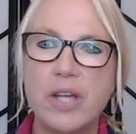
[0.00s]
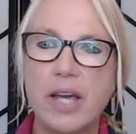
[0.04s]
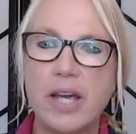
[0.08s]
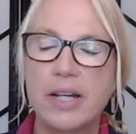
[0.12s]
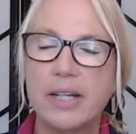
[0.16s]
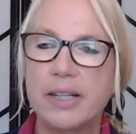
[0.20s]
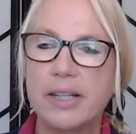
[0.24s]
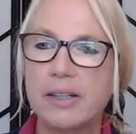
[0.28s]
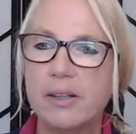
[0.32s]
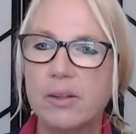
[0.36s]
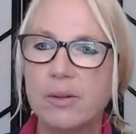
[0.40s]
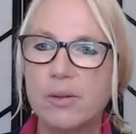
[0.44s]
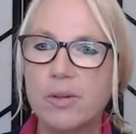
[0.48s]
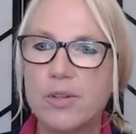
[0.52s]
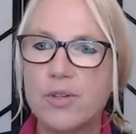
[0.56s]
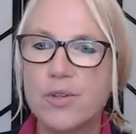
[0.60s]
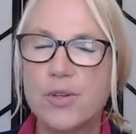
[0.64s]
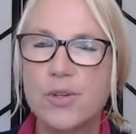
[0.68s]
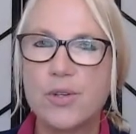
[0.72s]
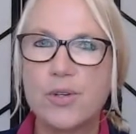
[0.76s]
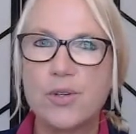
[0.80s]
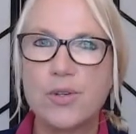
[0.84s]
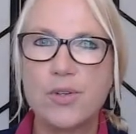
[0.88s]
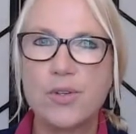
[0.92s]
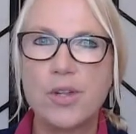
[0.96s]
and
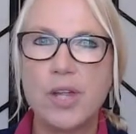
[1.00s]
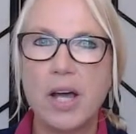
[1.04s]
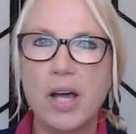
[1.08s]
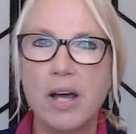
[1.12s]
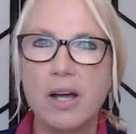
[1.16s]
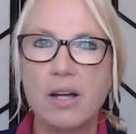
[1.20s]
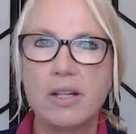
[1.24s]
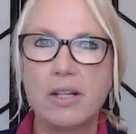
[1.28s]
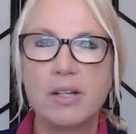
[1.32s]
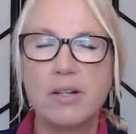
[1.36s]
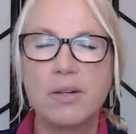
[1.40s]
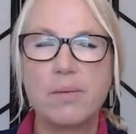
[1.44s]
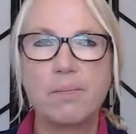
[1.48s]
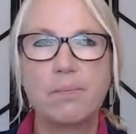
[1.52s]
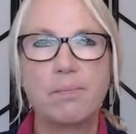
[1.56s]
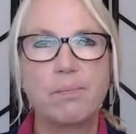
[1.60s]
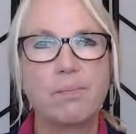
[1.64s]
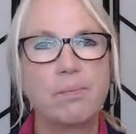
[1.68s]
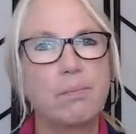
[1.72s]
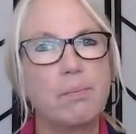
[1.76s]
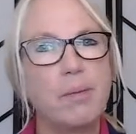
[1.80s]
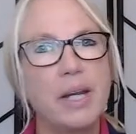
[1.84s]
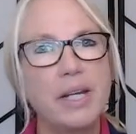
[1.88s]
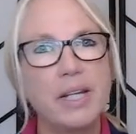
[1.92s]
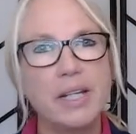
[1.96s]
illnesses that
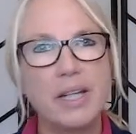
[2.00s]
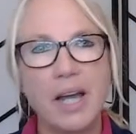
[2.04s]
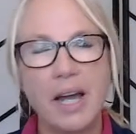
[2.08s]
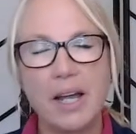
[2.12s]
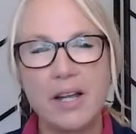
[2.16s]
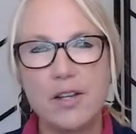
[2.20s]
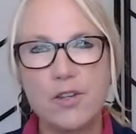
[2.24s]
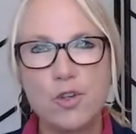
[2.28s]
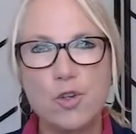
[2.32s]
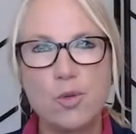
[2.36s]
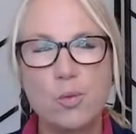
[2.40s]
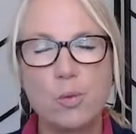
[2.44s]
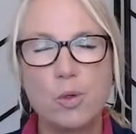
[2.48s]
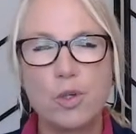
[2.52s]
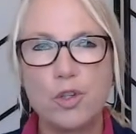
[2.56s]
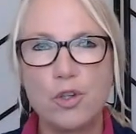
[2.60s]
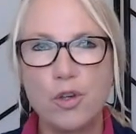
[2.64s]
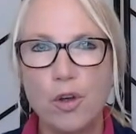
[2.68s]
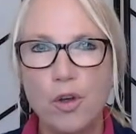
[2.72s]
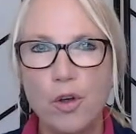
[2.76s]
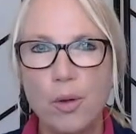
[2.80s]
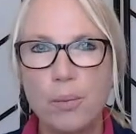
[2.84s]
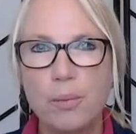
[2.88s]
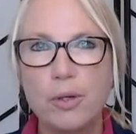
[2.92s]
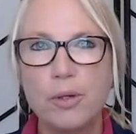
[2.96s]
in many cases were
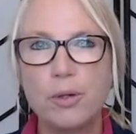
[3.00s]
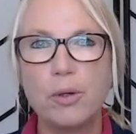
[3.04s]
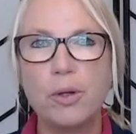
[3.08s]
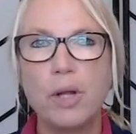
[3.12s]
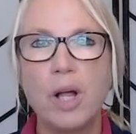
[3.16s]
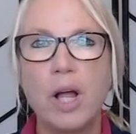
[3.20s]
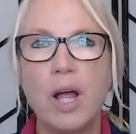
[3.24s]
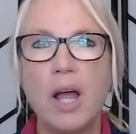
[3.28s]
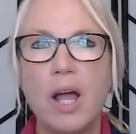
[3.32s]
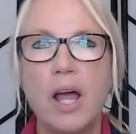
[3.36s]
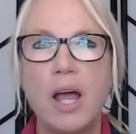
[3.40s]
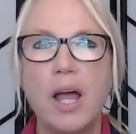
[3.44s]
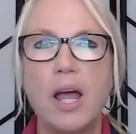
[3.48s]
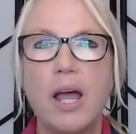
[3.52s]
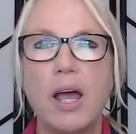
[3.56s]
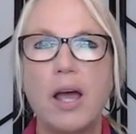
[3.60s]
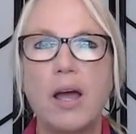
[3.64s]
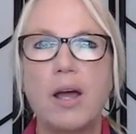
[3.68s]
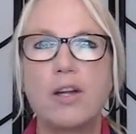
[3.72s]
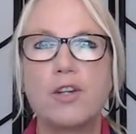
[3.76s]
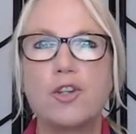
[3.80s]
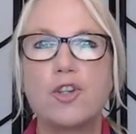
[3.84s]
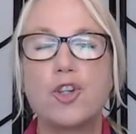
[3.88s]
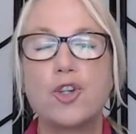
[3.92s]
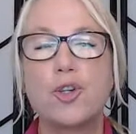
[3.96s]
terminal
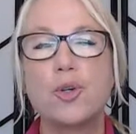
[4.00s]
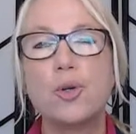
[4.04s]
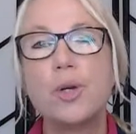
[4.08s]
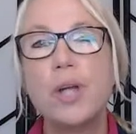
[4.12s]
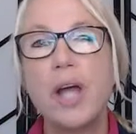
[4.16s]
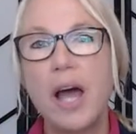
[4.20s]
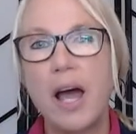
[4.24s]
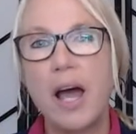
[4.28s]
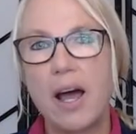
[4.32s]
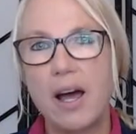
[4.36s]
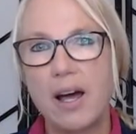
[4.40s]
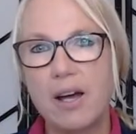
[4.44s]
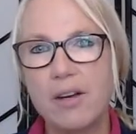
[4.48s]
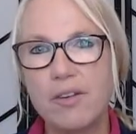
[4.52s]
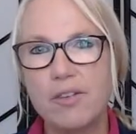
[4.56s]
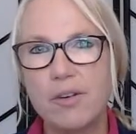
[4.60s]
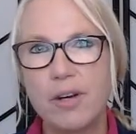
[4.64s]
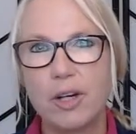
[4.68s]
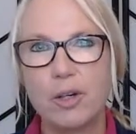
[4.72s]
and should have,